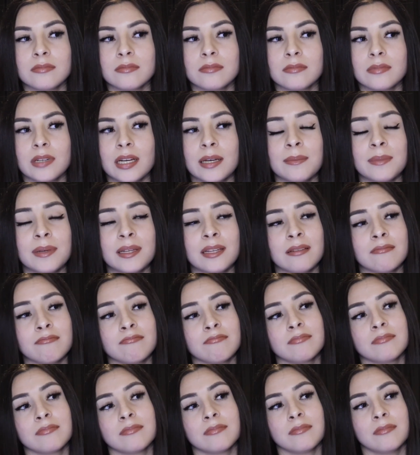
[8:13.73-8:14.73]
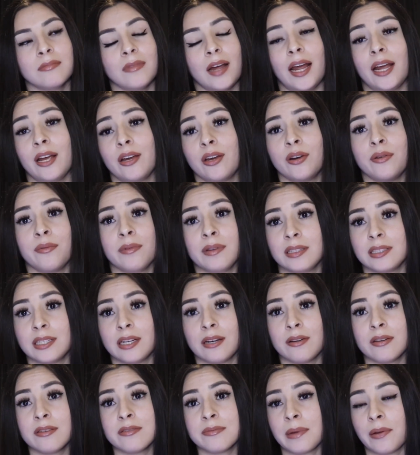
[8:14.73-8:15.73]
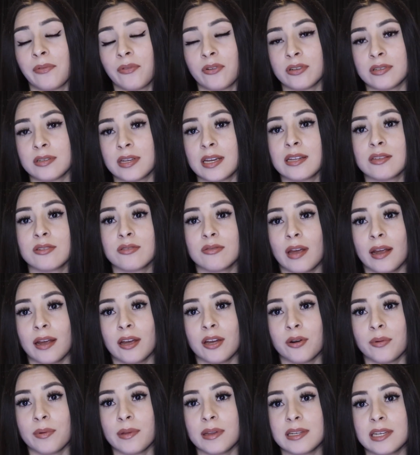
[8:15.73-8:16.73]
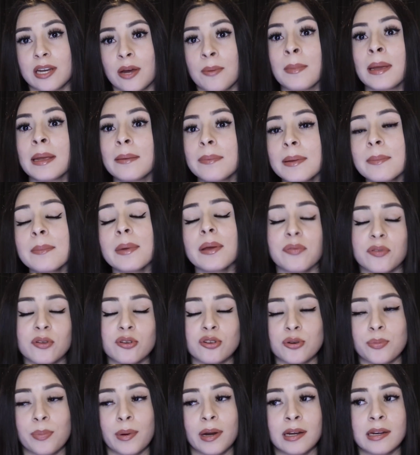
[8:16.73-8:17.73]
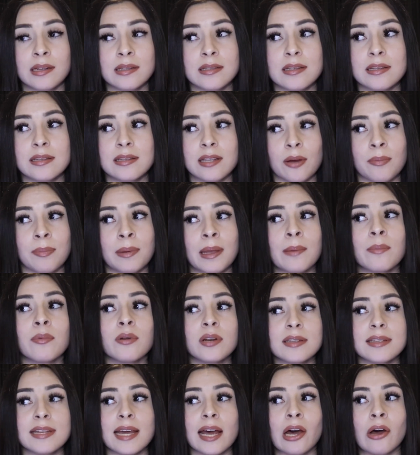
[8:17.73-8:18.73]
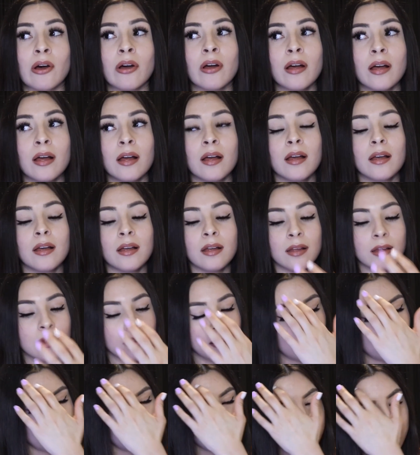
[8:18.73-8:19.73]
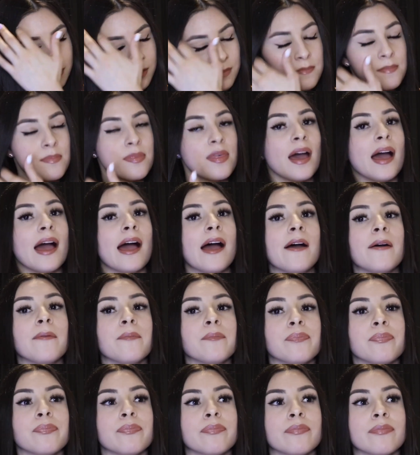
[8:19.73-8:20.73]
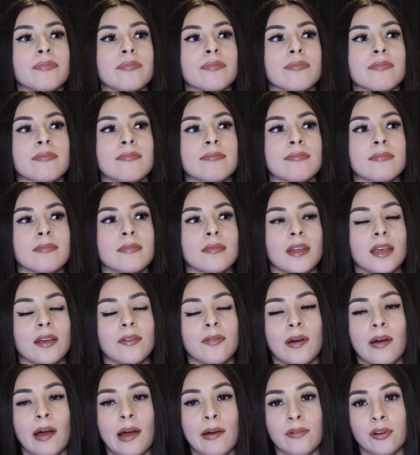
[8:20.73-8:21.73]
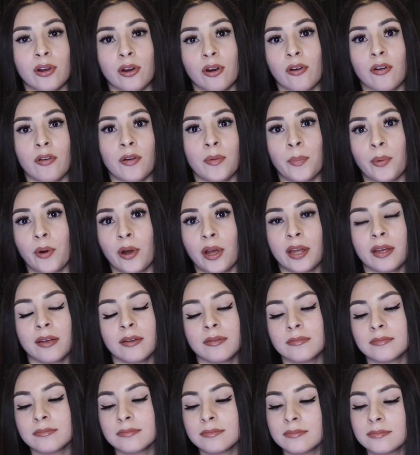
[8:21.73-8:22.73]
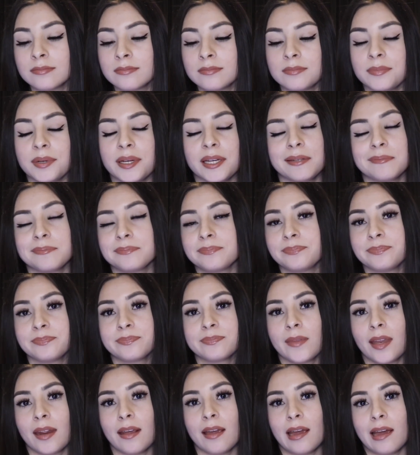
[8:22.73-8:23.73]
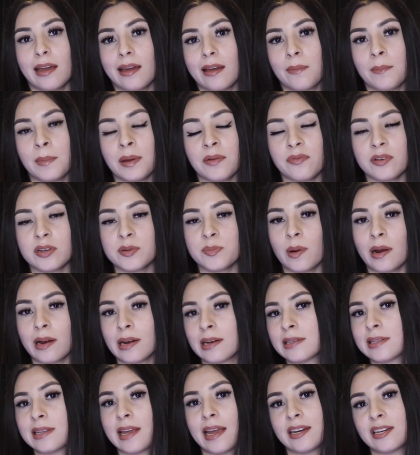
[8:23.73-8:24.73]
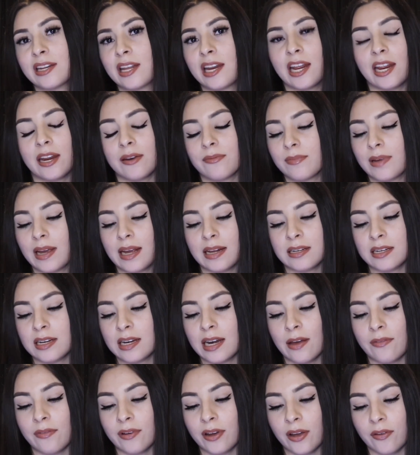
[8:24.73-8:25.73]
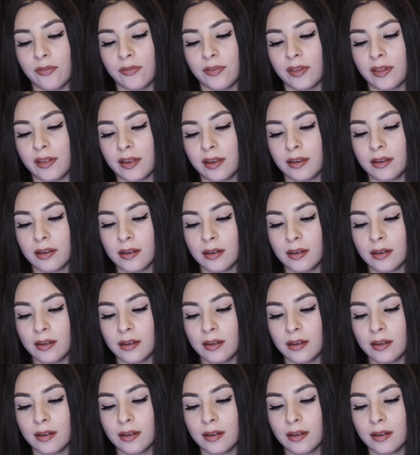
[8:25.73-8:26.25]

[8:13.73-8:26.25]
I mean, I couldn't really tell. He was my first kid, so I couldn't really tell. Maybe in my future pregnancies, I'll be able to tell that if I'll have a girl or a boy. But my first pregnancy, I didn't have a good feeling.